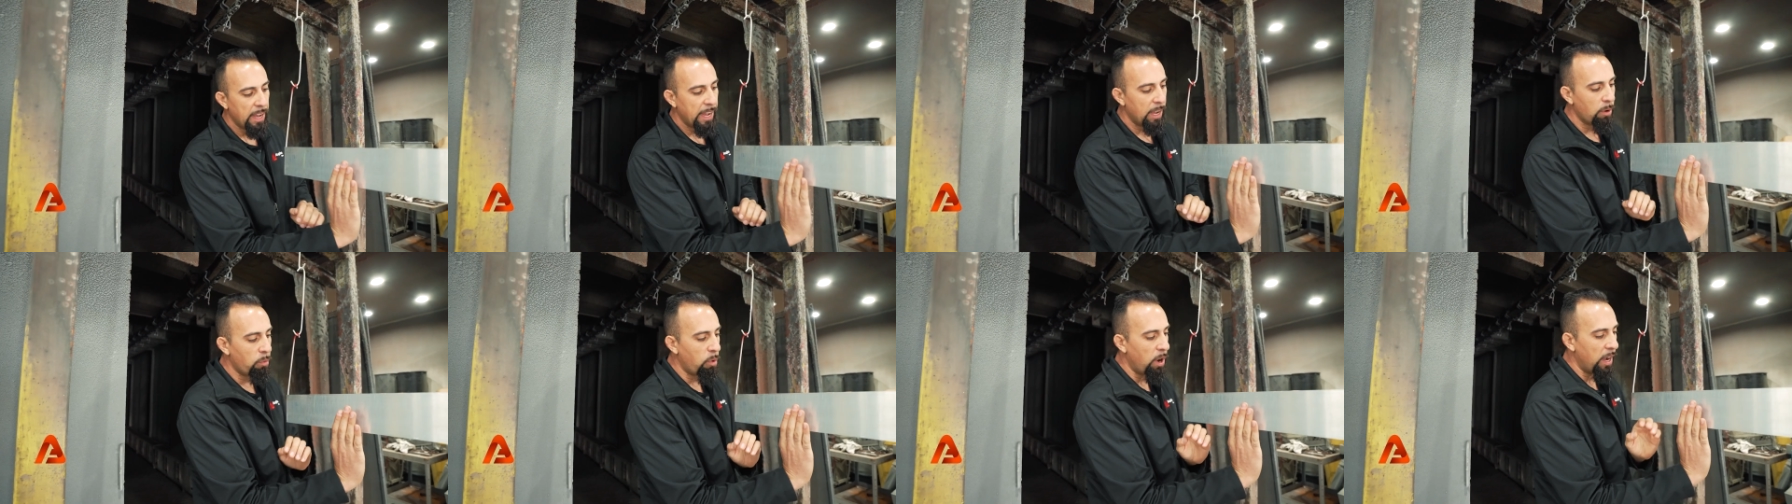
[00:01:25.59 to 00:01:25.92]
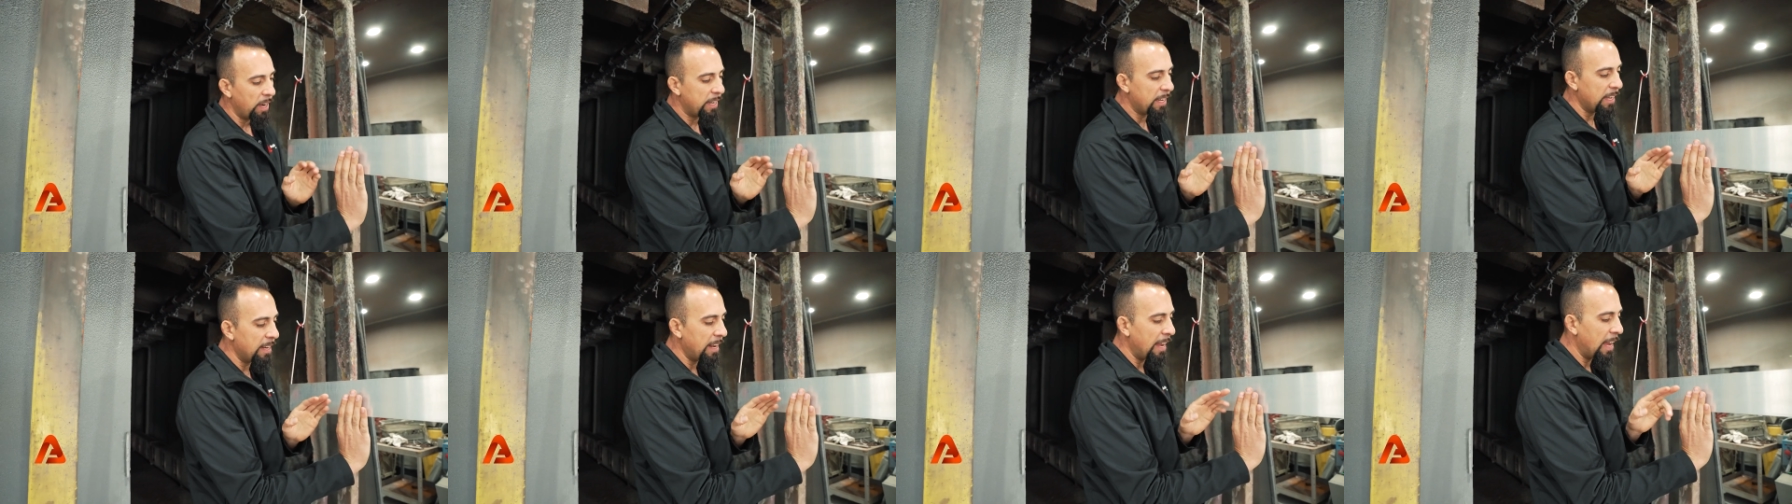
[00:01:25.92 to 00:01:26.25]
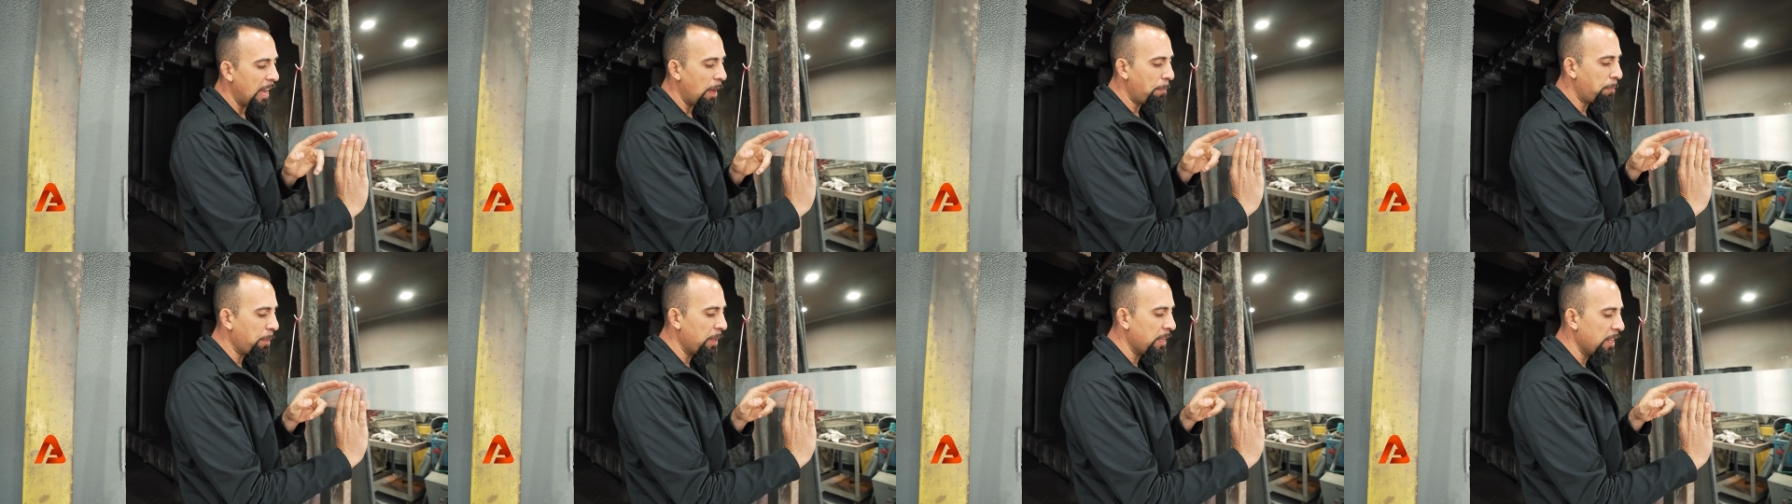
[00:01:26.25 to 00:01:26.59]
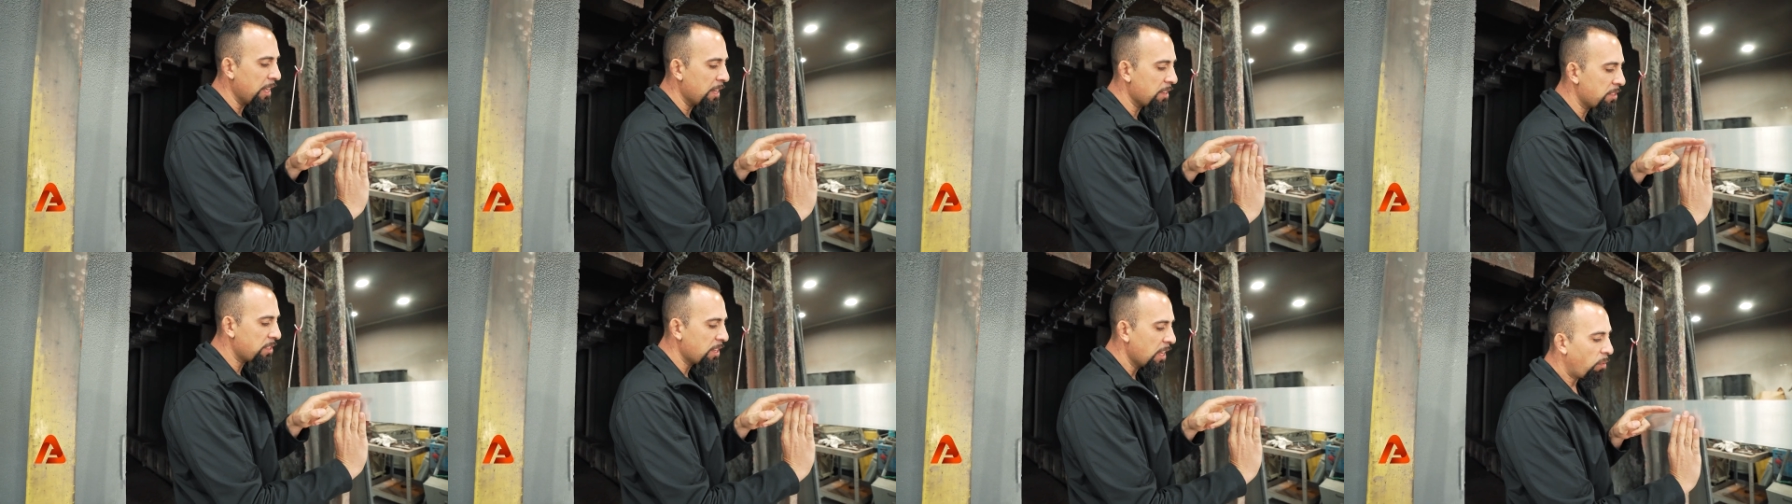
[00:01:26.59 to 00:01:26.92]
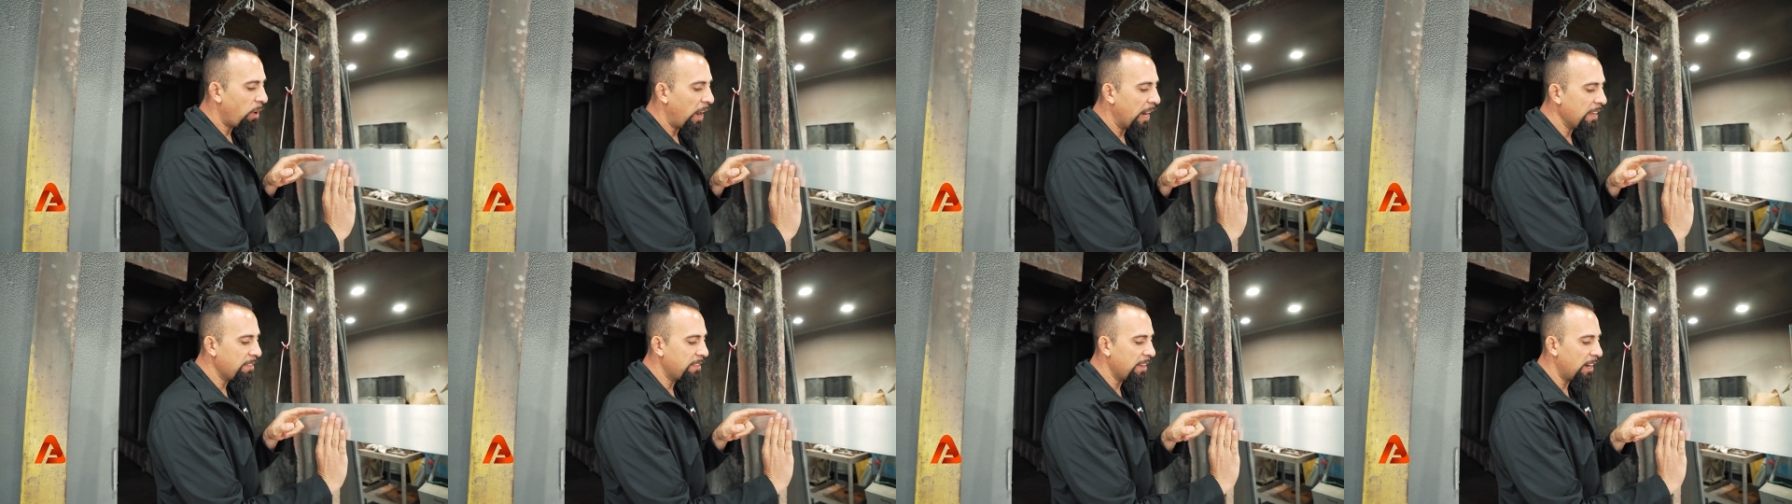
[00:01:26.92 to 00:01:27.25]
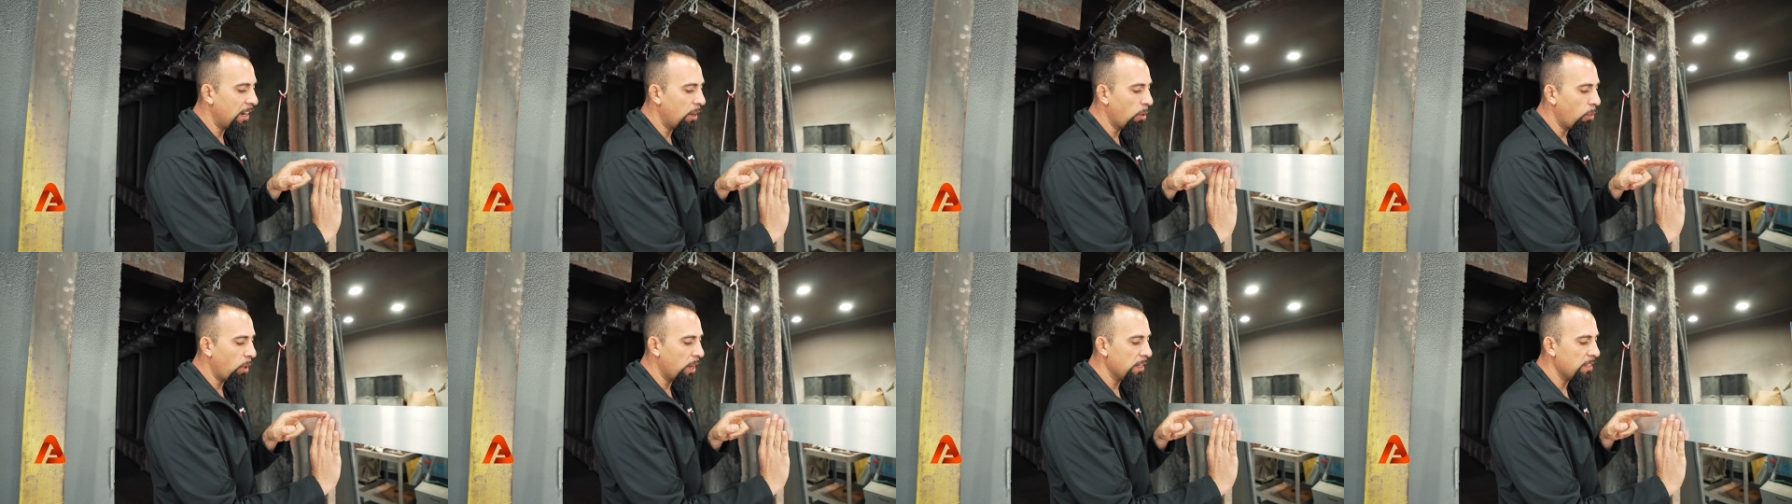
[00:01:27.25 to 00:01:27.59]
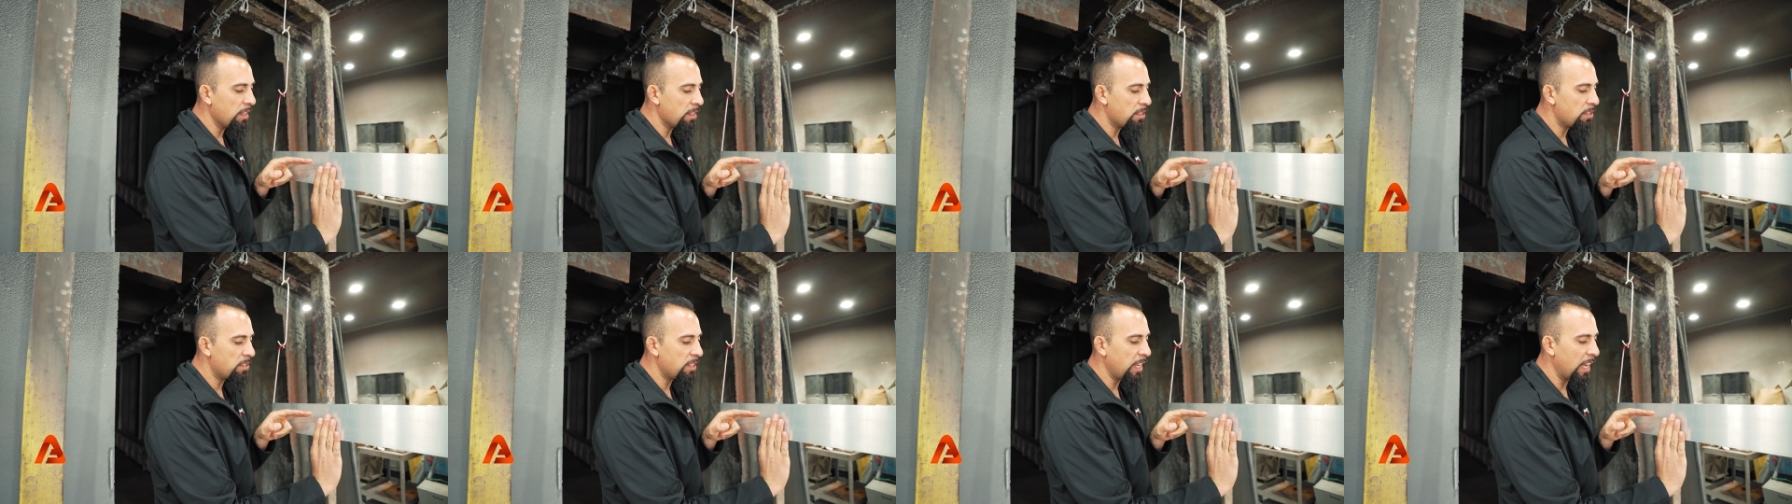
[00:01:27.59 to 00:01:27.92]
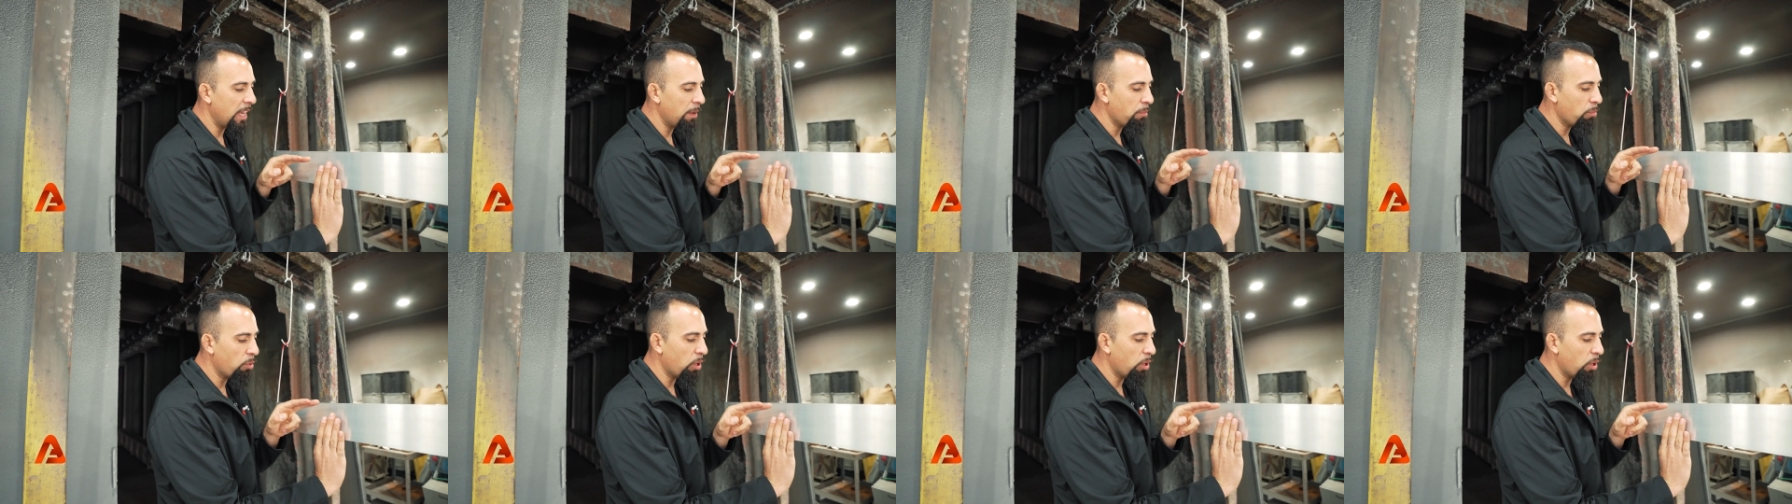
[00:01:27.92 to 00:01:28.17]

And what can happen is right there where the seam,